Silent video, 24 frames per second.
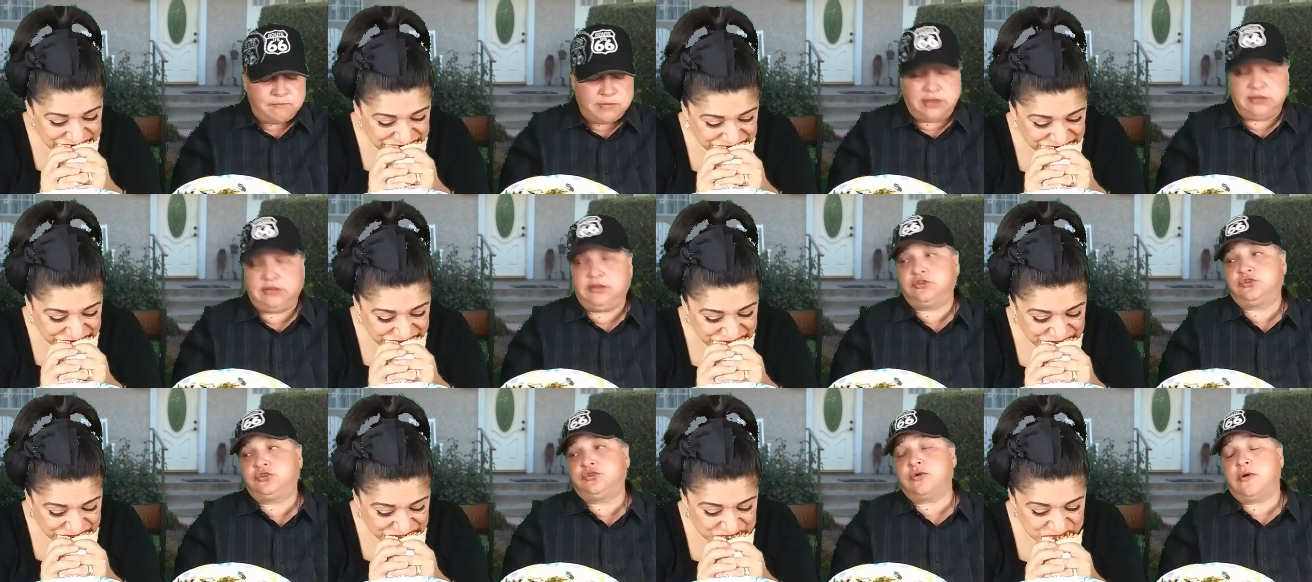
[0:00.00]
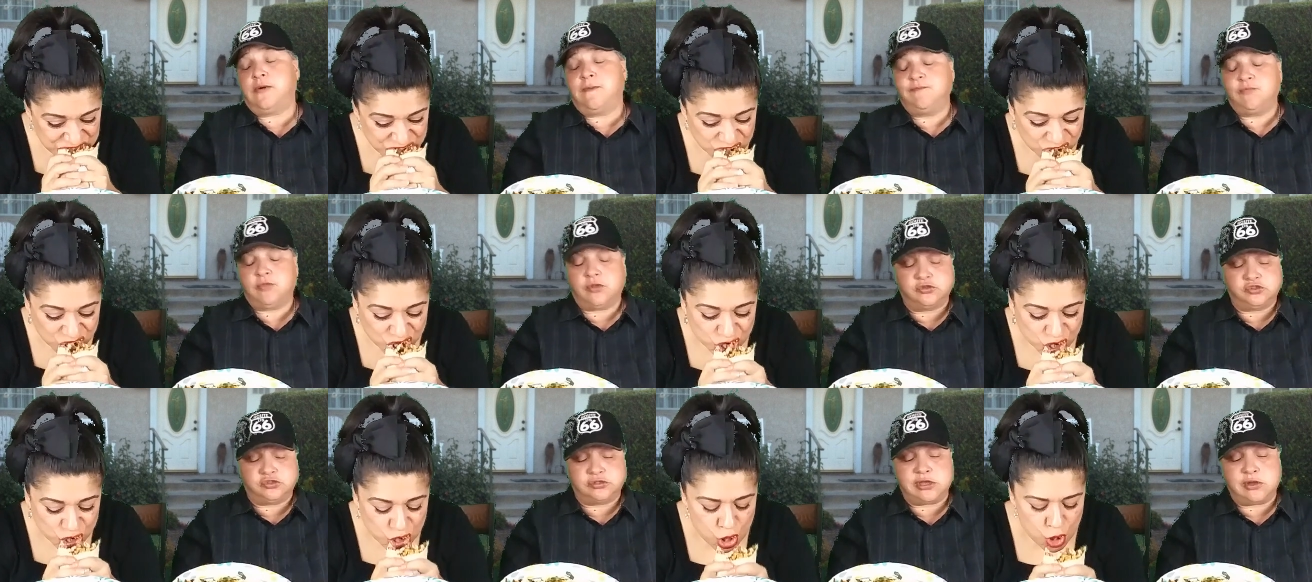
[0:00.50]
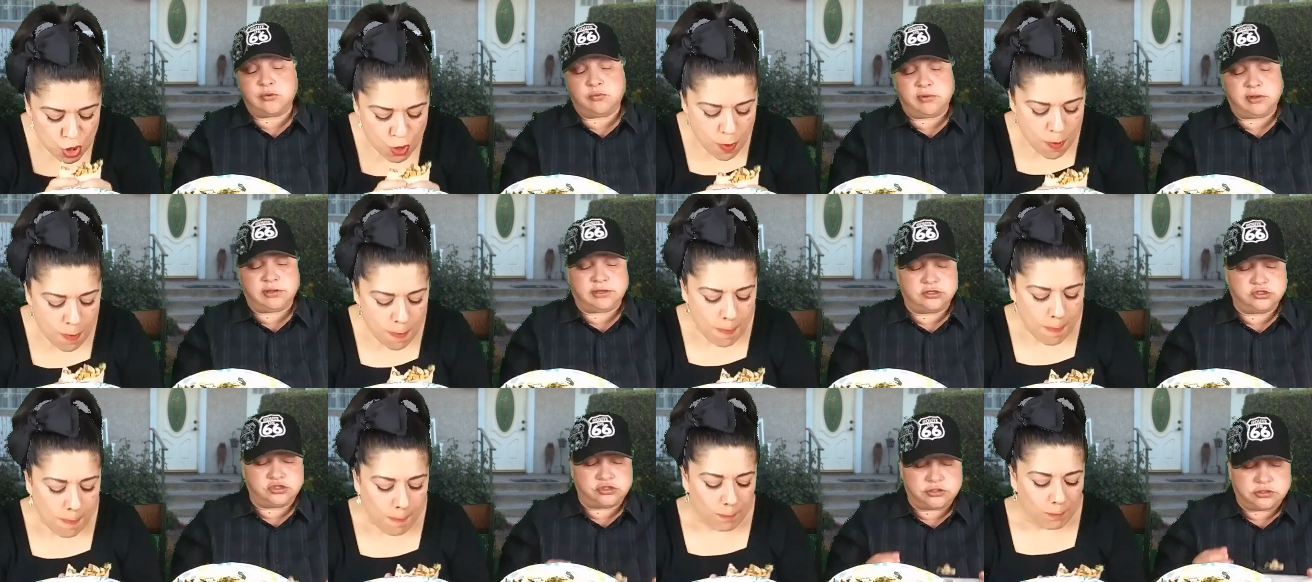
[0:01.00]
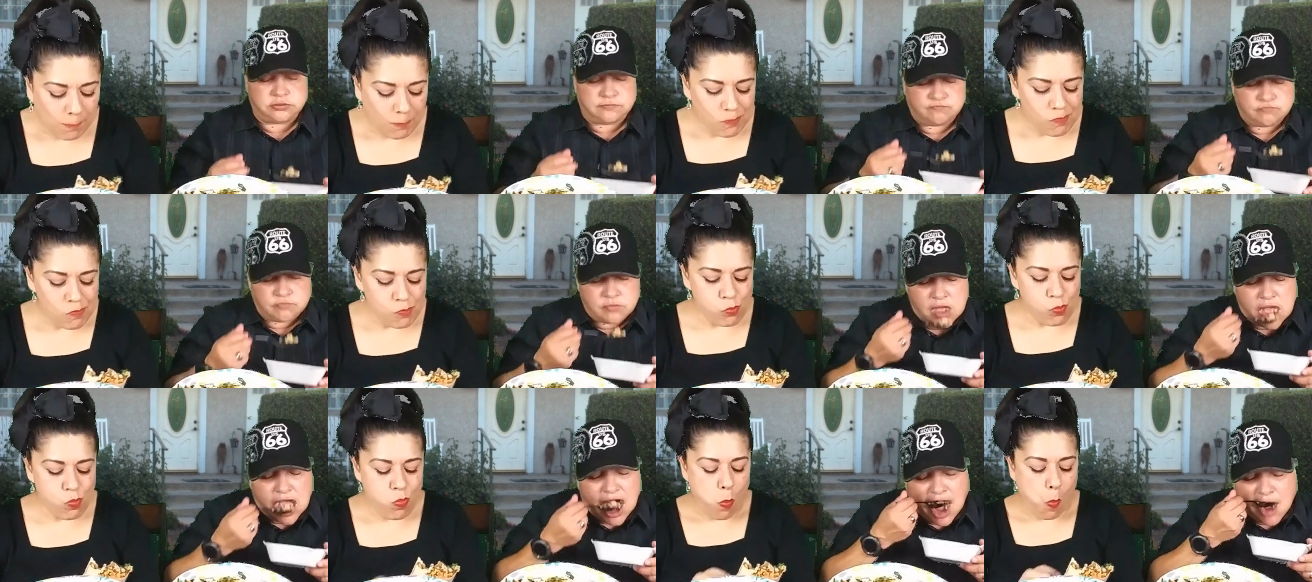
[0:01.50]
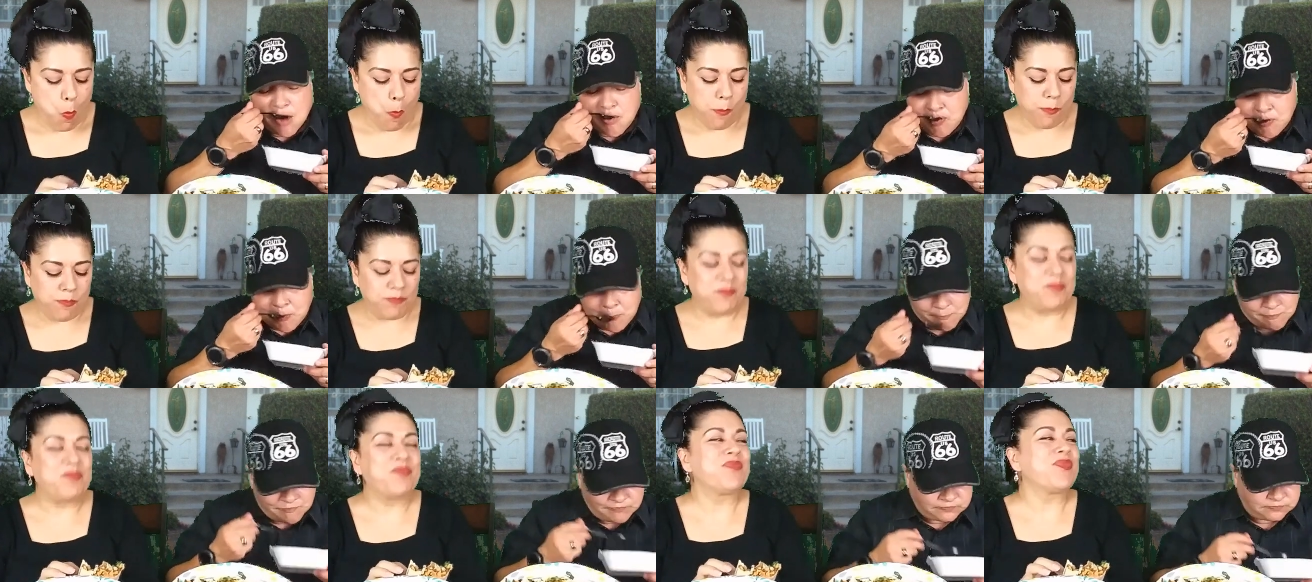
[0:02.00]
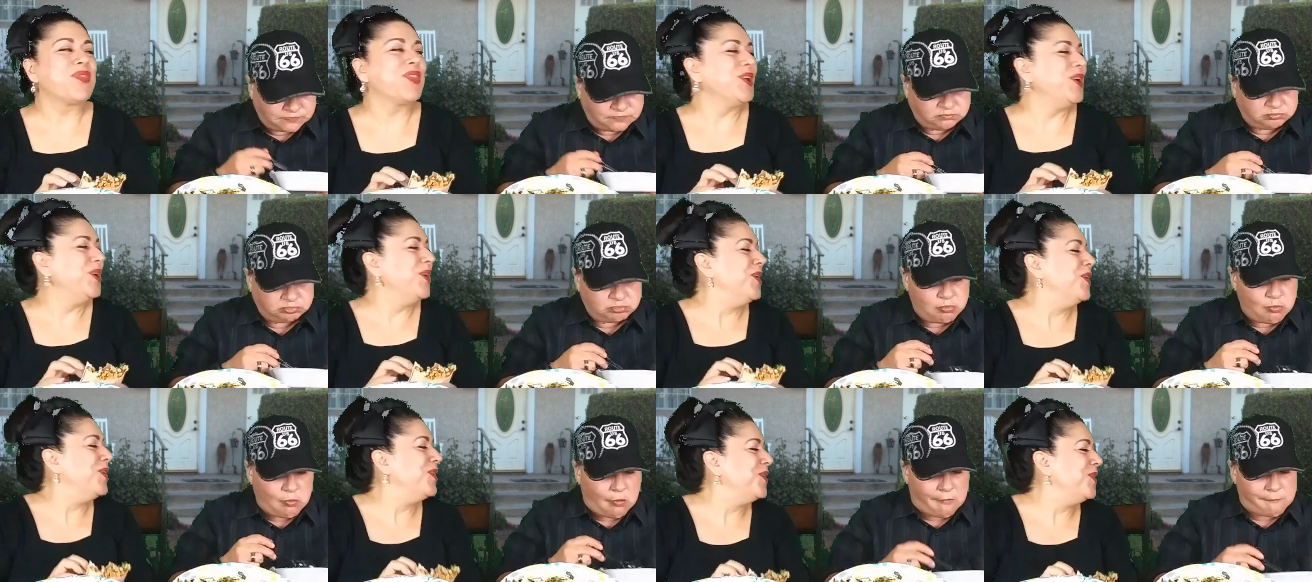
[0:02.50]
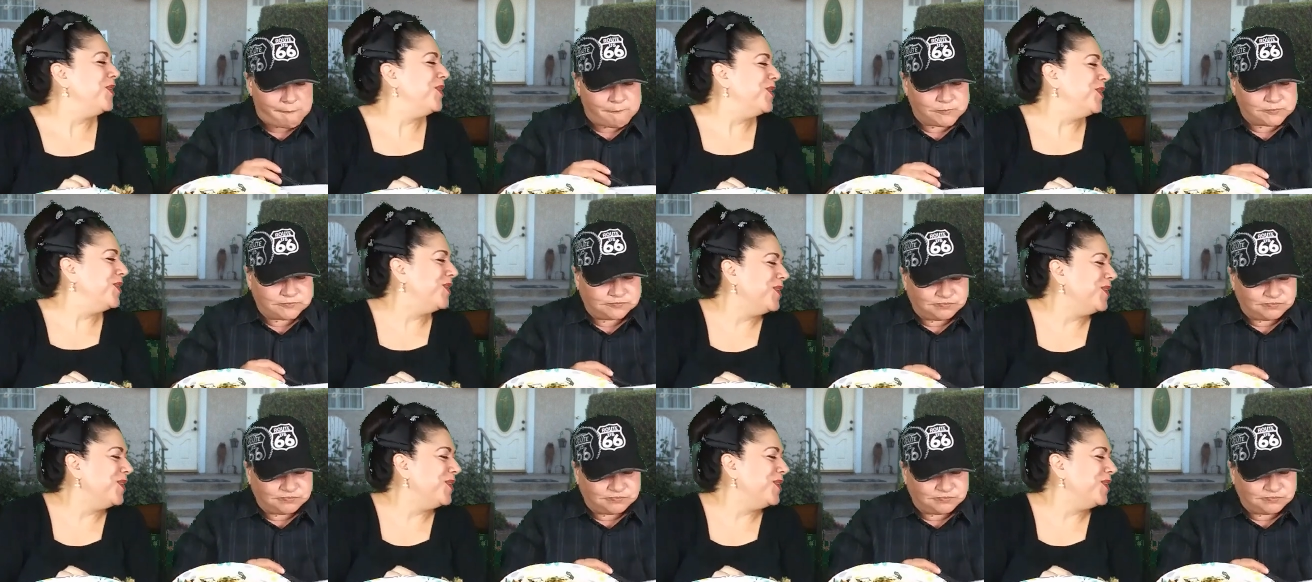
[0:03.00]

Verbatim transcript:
Speaker 1: Maybe so. What's have one picture. Hmm.